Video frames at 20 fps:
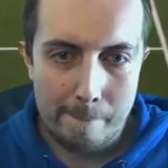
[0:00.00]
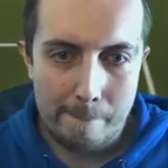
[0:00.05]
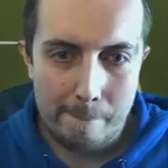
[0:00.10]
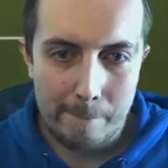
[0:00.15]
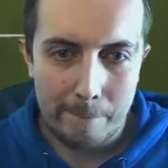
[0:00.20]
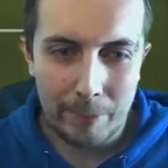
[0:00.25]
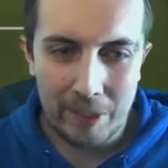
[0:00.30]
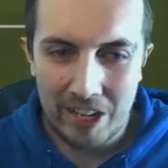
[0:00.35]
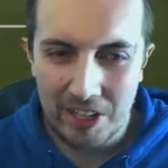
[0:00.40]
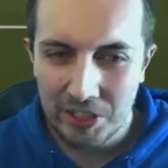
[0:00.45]

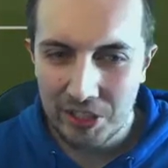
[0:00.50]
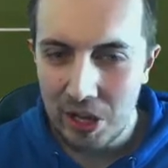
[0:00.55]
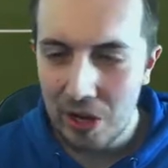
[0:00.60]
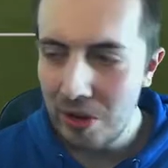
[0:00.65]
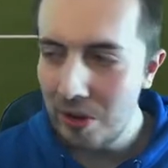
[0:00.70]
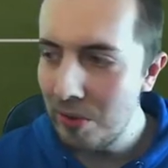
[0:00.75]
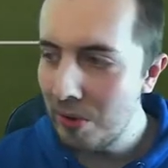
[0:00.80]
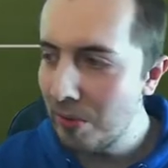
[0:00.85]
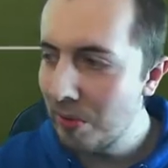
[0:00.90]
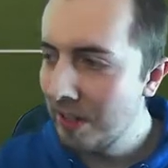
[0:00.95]
Let's
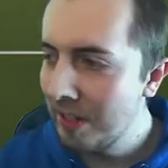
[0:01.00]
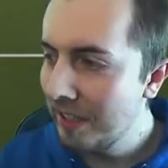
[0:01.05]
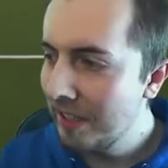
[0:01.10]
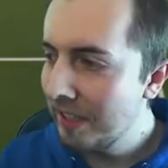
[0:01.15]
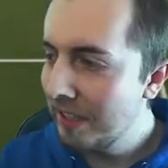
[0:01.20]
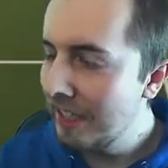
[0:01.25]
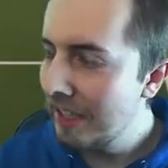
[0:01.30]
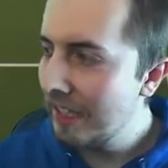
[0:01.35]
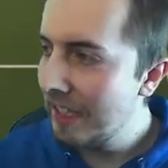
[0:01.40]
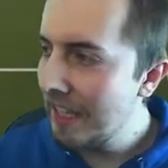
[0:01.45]
go.
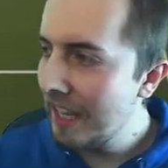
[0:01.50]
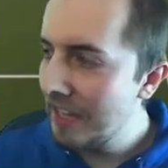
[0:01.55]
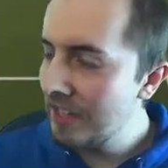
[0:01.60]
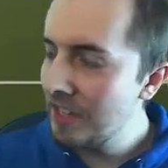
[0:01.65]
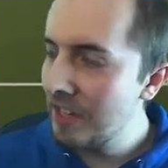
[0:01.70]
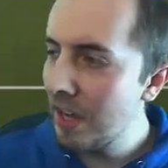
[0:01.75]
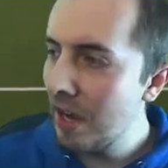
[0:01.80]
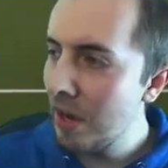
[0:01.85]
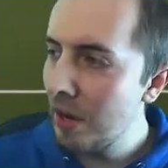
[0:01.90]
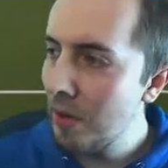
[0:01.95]
Let's
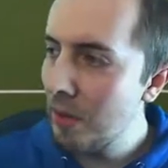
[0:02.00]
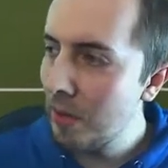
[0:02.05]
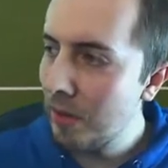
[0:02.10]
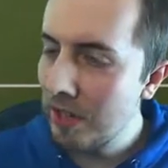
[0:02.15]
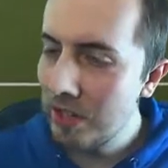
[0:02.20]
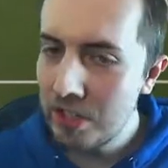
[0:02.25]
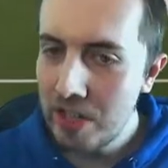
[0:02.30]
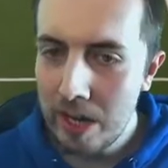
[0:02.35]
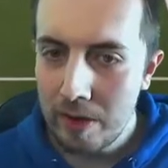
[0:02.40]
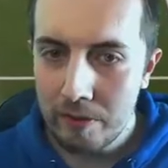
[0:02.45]
go.
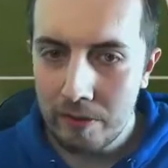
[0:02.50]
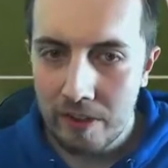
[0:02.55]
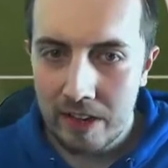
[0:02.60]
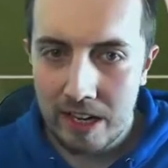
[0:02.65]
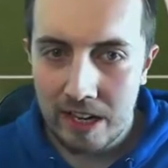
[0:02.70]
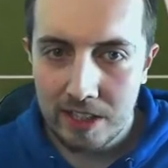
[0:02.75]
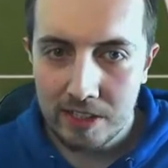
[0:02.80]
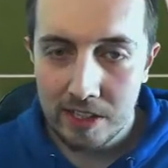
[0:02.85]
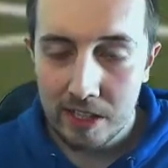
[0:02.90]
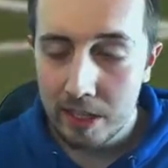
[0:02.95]
João
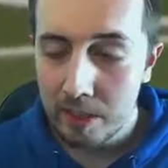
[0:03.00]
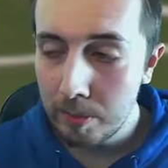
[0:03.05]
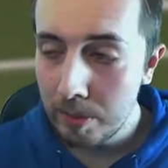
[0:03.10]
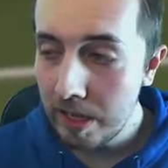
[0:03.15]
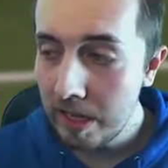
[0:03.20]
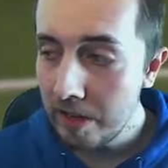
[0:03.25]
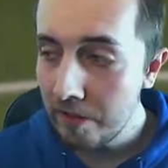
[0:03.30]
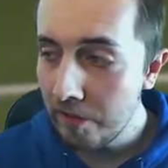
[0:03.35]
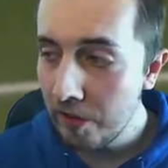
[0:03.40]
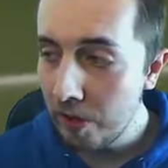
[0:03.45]
Félix. I
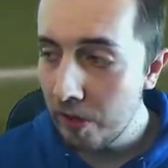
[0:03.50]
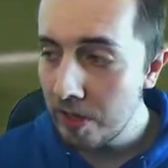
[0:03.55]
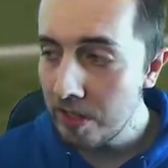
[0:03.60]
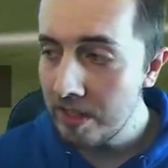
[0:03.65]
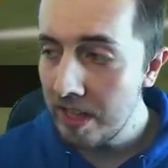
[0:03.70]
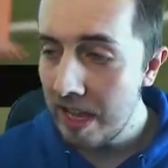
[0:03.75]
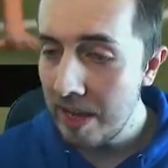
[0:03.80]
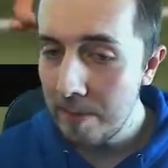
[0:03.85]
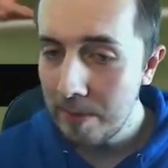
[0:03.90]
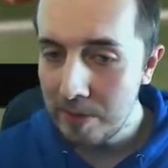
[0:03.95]
completely forgot his
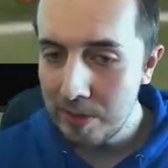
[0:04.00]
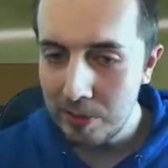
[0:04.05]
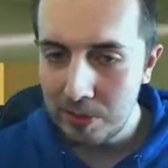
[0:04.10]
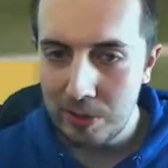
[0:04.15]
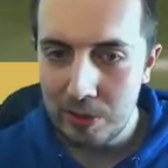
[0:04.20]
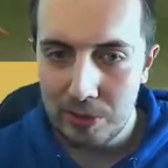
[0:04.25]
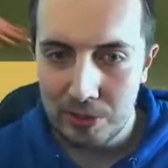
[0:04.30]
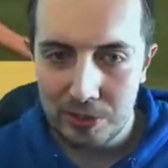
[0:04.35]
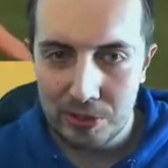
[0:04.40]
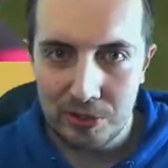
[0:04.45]
name because I was
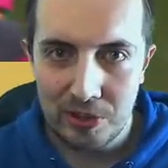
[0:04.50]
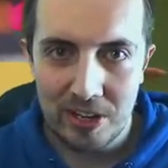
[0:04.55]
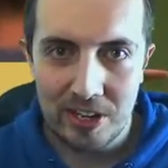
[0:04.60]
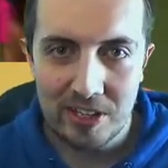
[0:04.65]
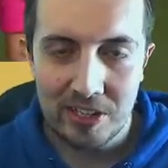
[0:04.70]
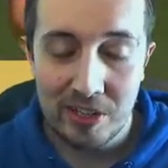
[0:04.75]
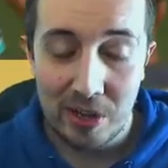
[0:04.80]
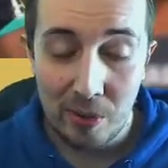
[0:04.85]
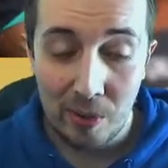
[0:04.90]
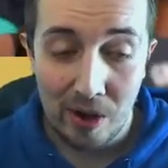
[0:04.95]
concentrated
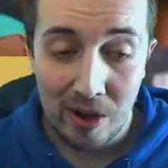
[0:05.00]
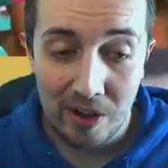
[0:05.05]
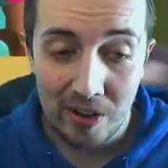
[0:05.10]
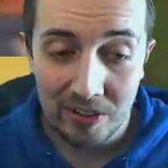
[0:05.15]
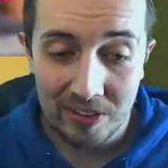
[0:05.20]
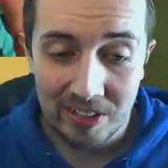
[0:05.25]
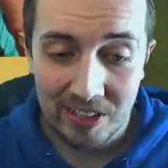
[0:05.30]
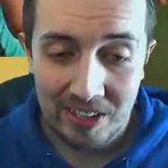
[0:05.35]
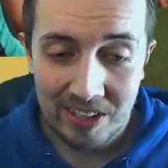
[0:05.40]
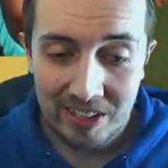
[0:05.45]
so hard.